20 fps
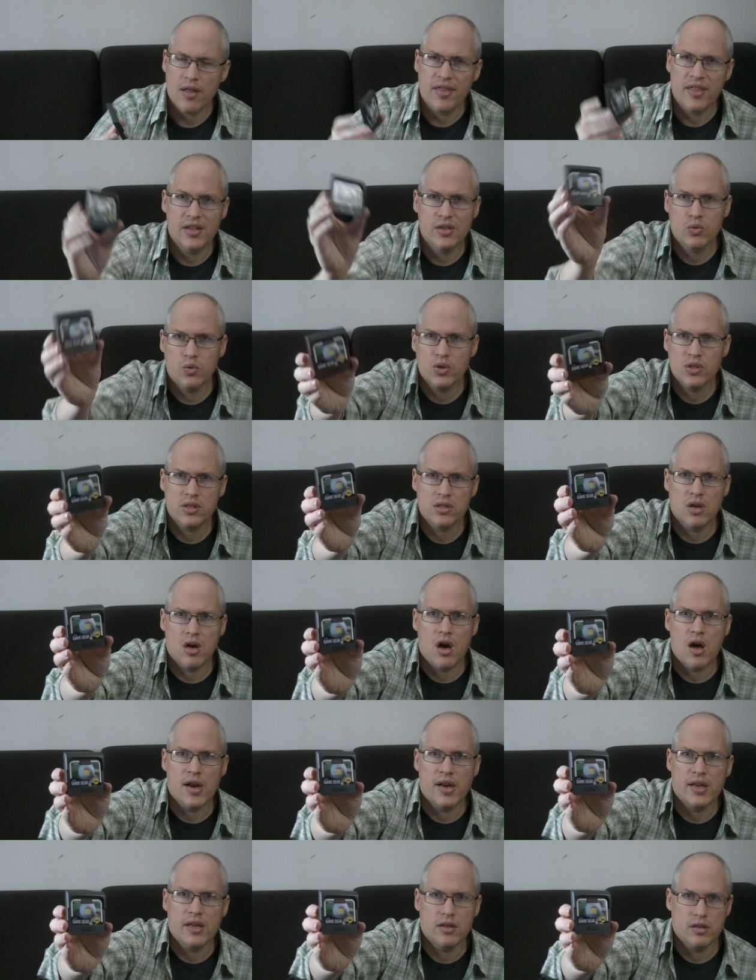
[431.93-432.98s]
this wasn't
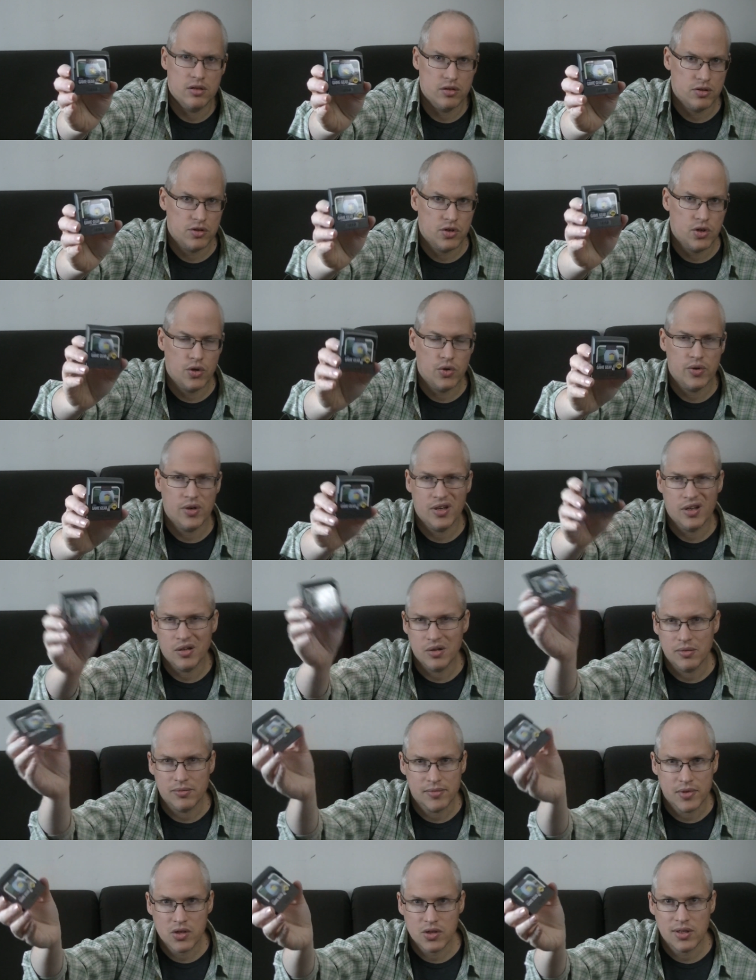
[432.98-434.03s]
on it. So,
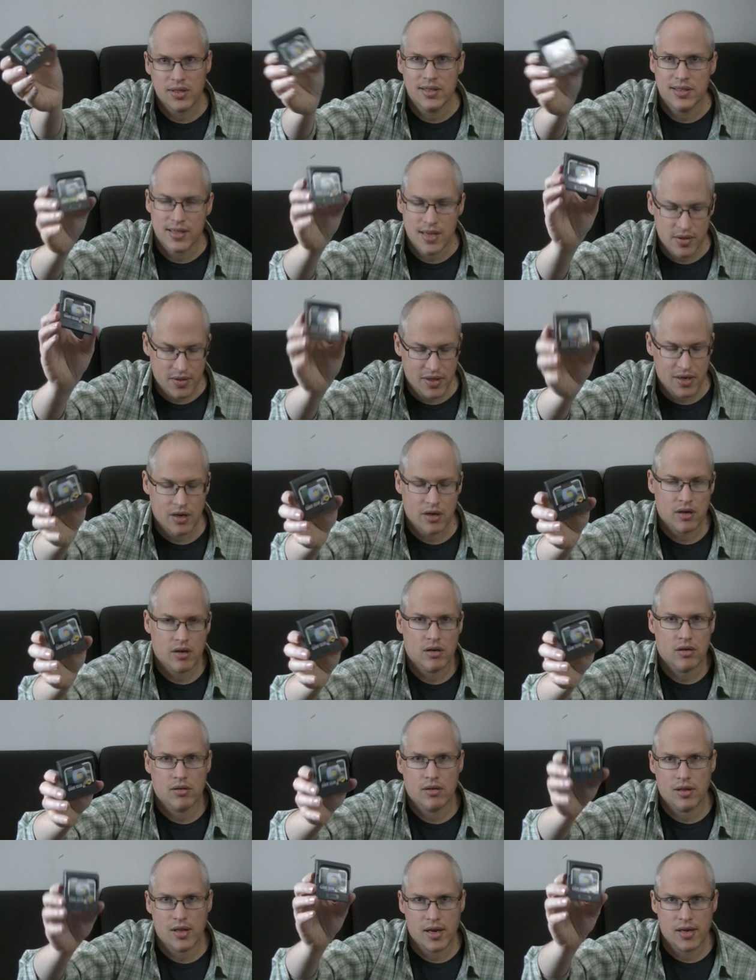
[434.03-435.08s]
there's lists out there,
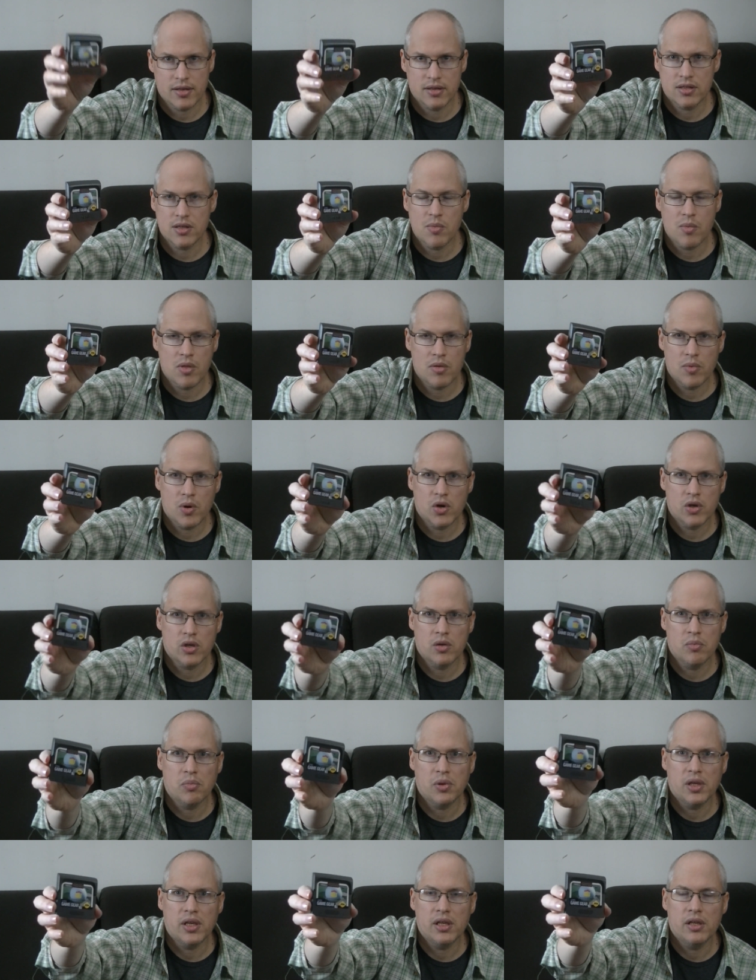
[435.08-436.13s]
some of them aren't
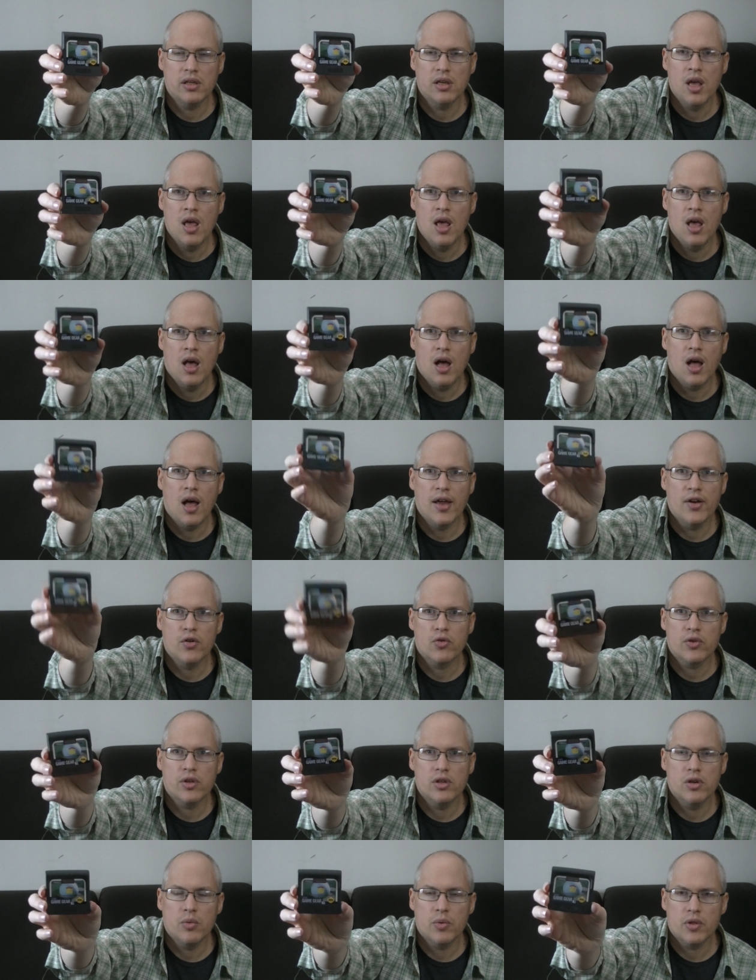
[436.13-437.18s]
complete. I don't
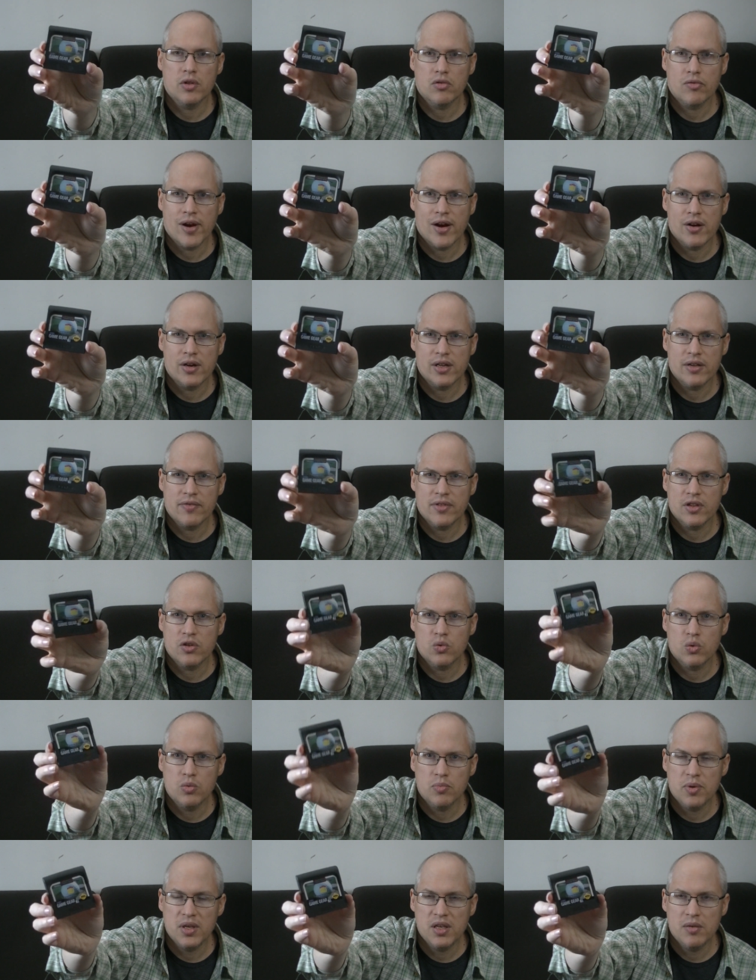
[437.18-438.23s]
really know what the rarity of this
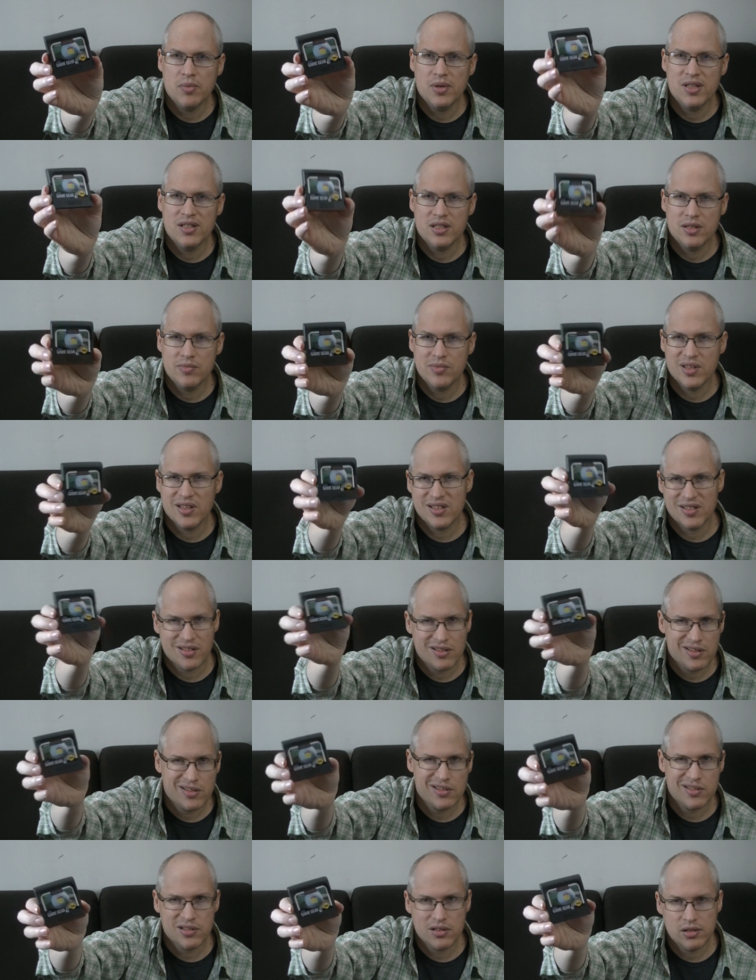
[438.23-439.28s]
would be, but it seems like it's
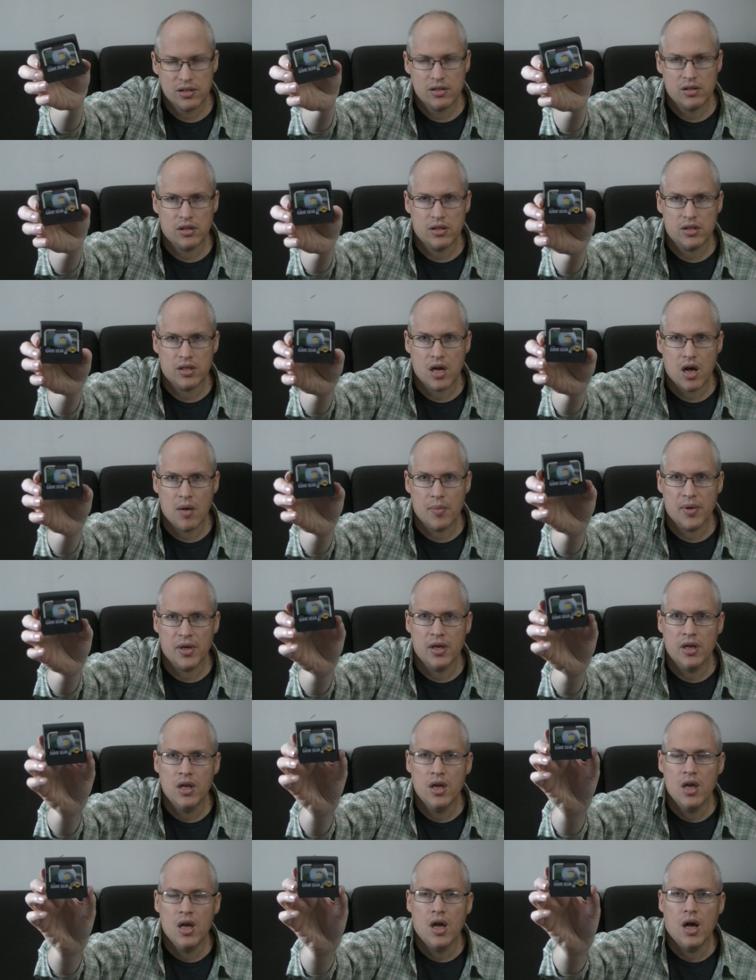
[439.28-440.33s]
a little uncommon.
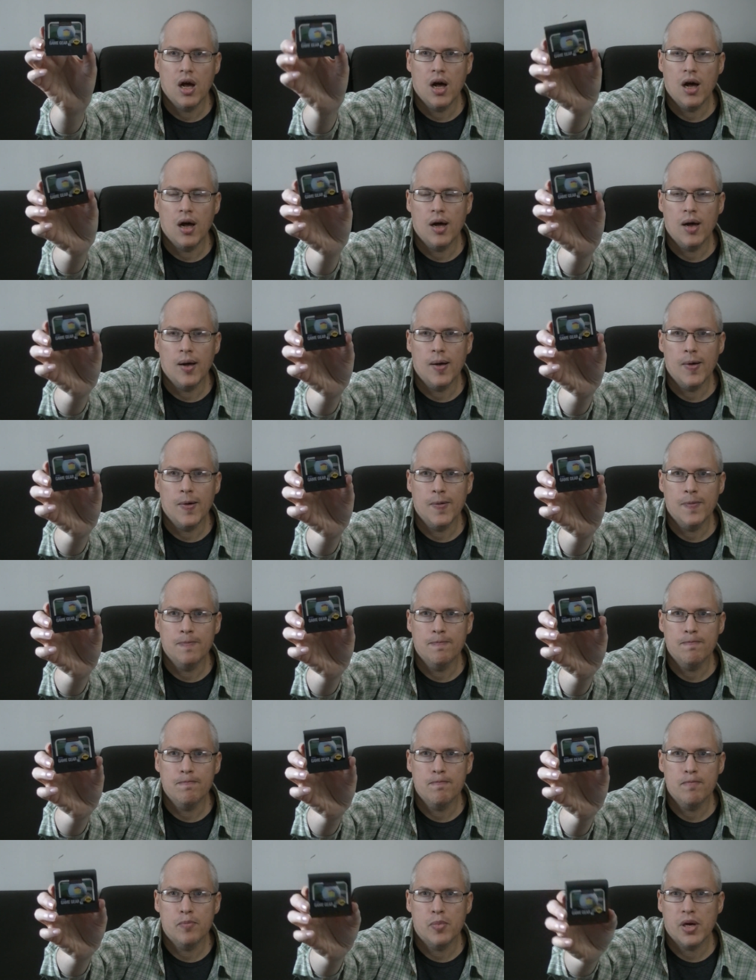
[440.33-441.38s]

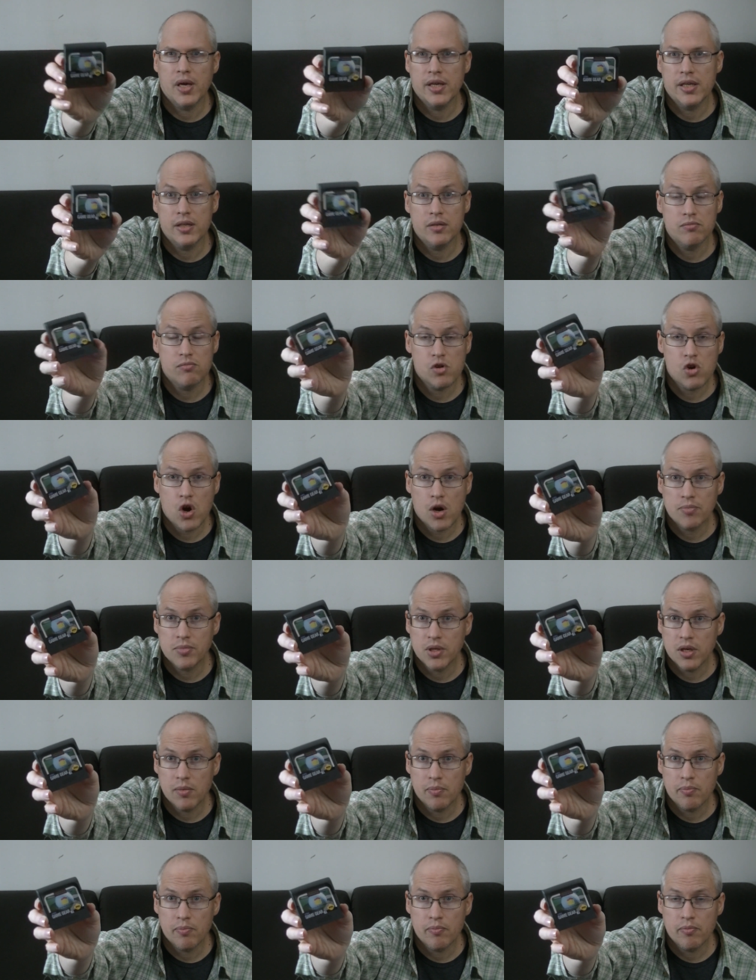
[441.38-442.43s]
But it crops
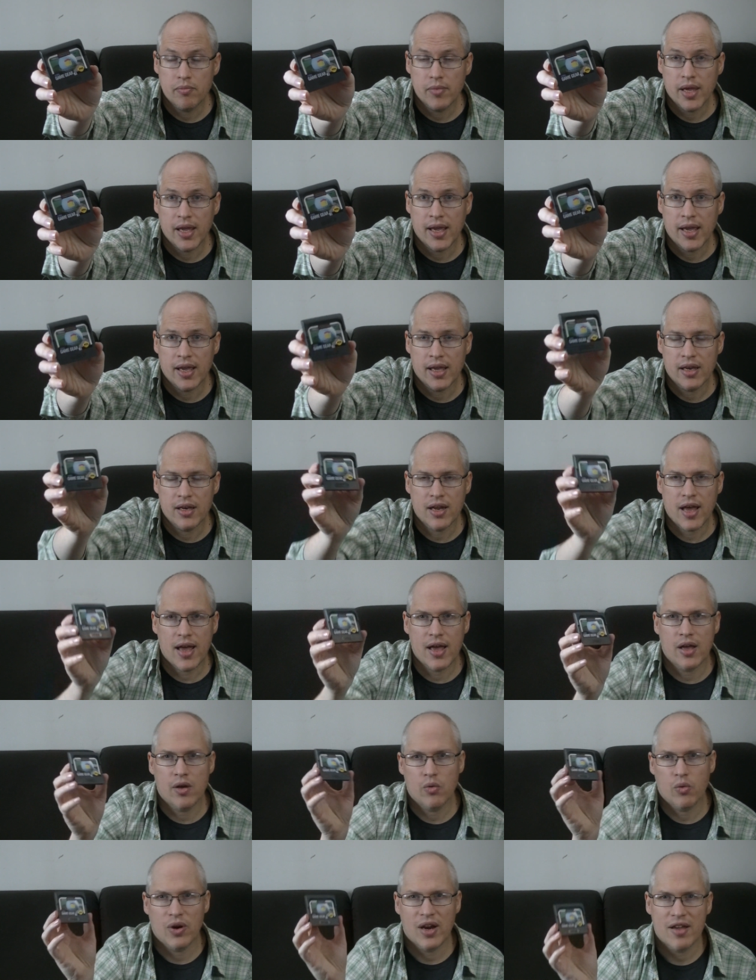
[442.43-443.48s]
up, and
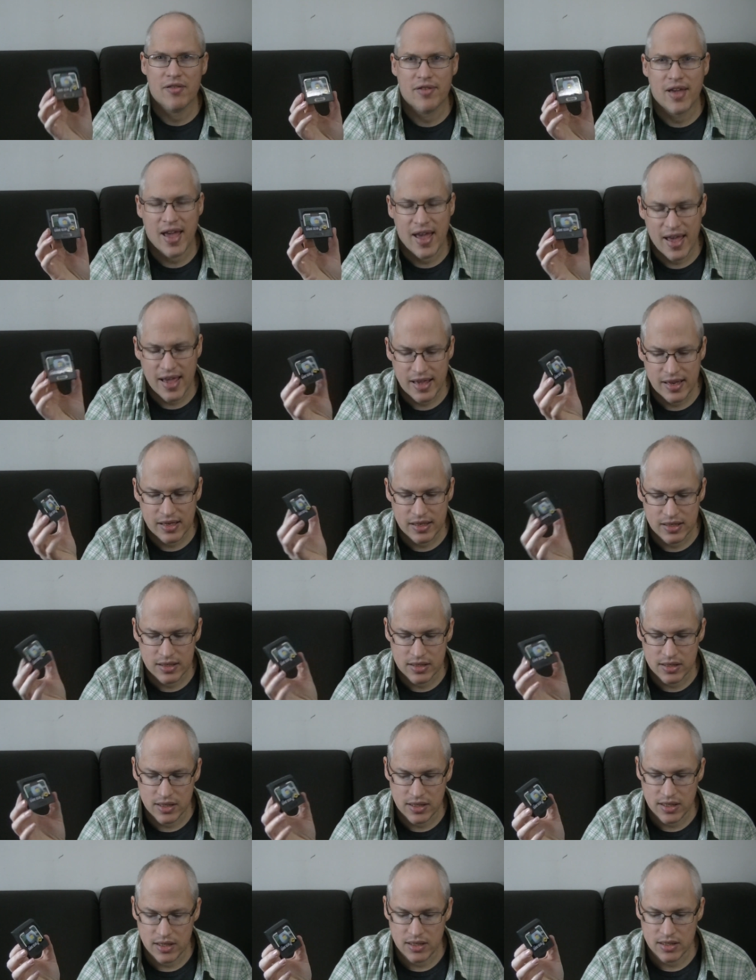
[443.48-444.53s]
what I've had
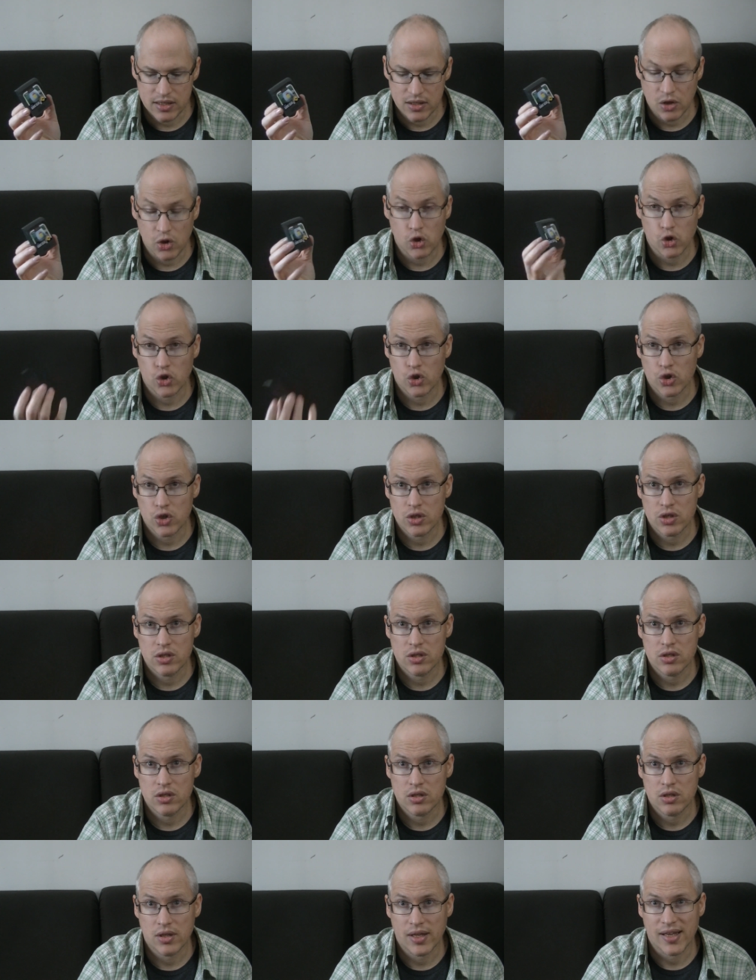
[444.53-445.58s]
is these
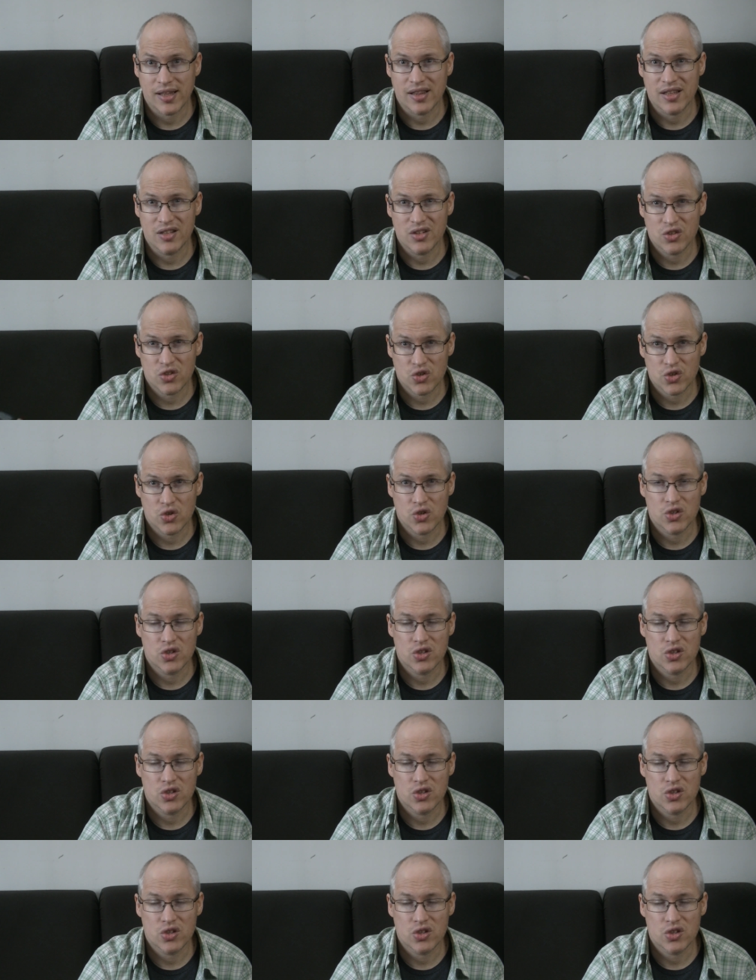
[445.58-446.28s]
alerts, like these